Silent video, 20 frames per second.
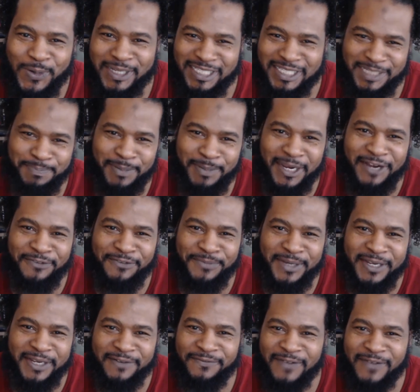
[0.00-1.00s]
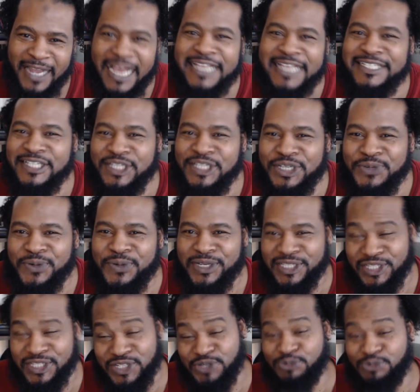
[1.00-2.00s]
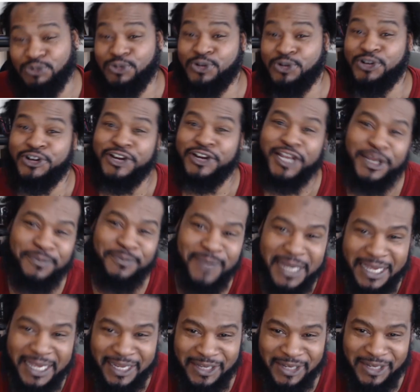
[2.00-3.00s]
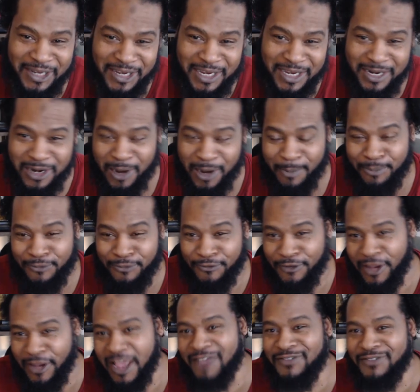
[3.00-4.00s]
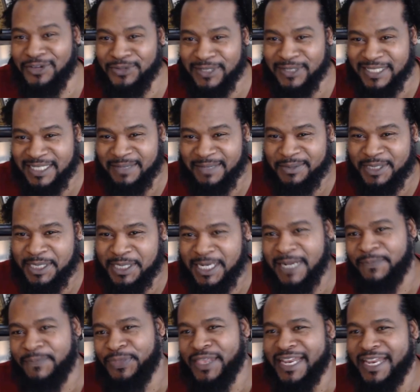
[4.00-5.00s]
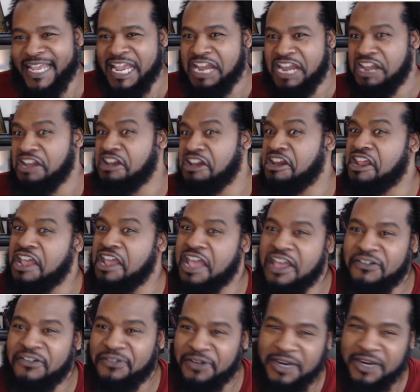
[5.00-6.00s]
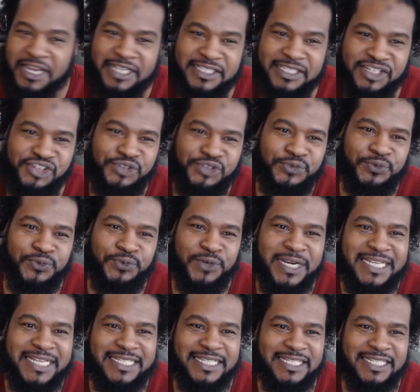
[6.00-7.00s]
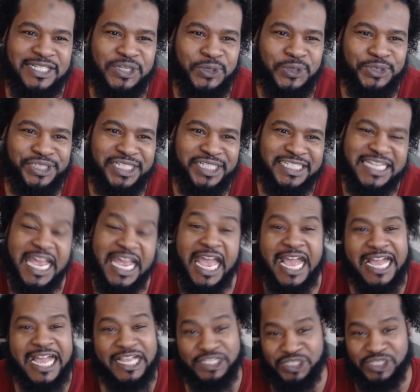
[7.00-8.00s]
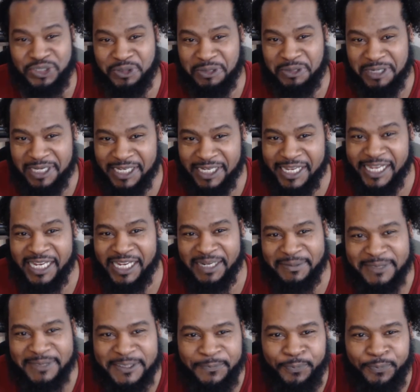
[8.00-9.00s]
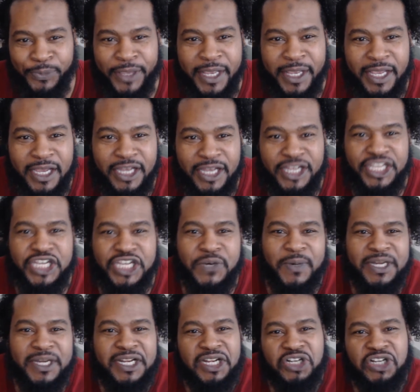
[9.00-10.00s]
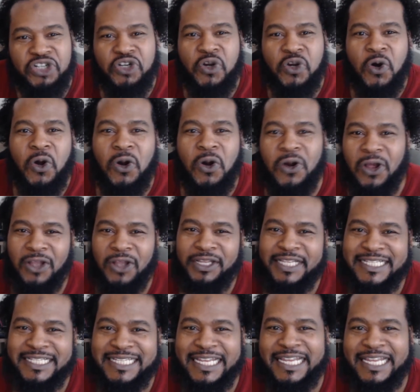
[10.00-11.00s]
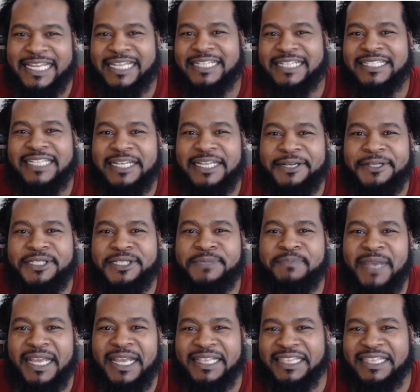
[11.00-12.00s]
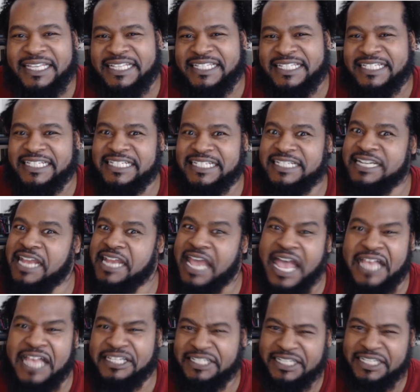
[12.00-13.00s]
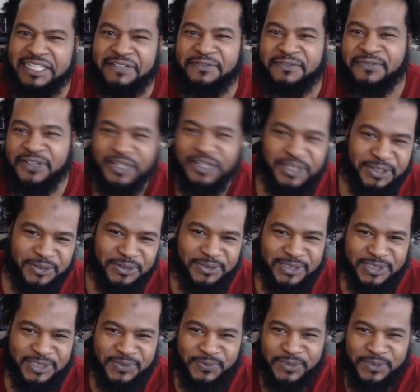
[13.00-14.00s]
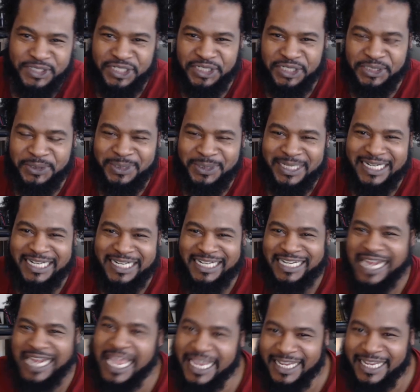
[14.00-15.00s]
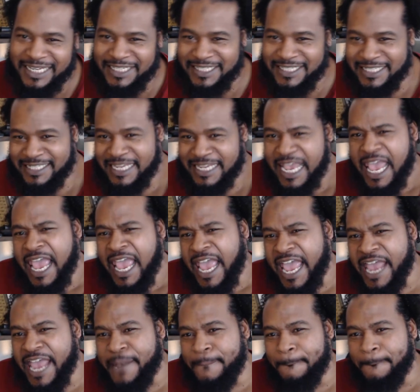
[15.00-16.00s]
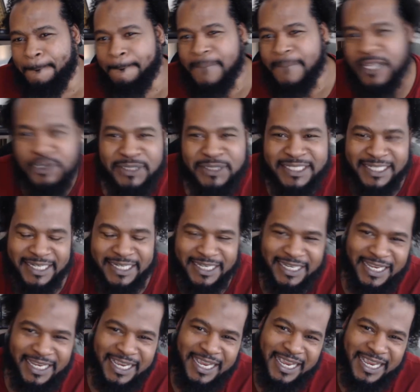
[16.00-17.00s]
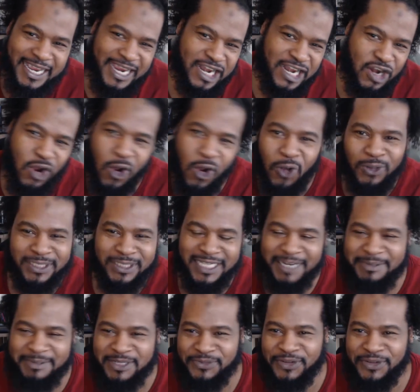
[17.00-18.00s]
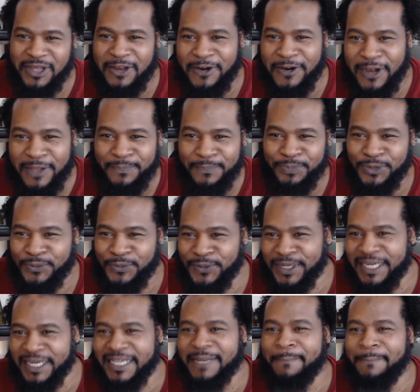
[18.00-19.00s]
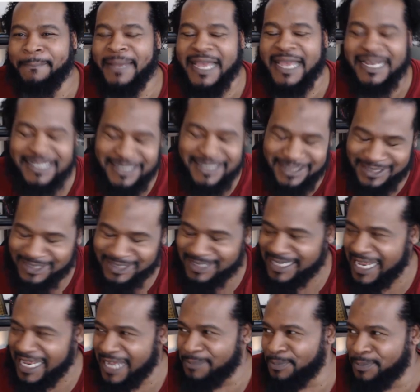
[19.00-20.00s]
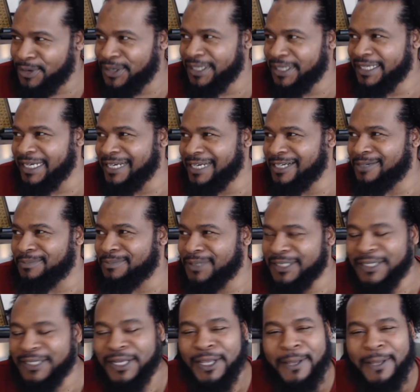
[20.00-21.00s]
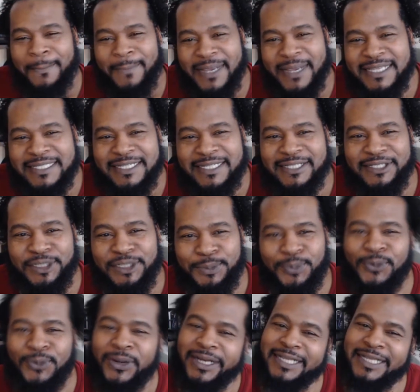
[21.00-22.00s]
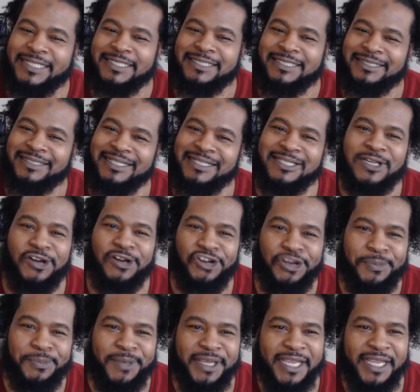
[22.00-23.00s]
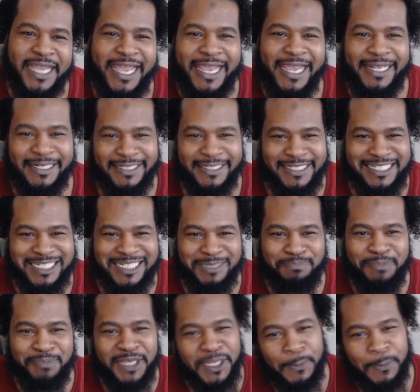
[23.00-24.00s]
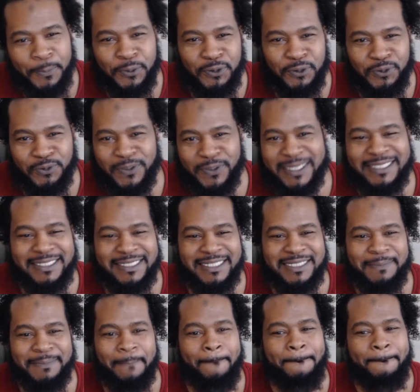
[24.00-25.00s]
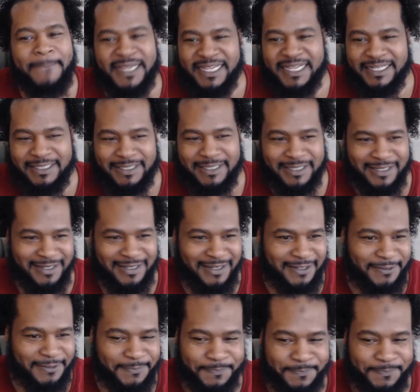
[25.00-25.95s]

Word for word: who, in spite of me advising you and swearing by Allah in our private WhatsApp chat that I never had such racist notions as you claim, you would ignore all this and continue make these nasty videos, which included nakedness and music and all types of haram. We're gonna get back to that part later, but basically the point is he's calling me a despicable racist bigot.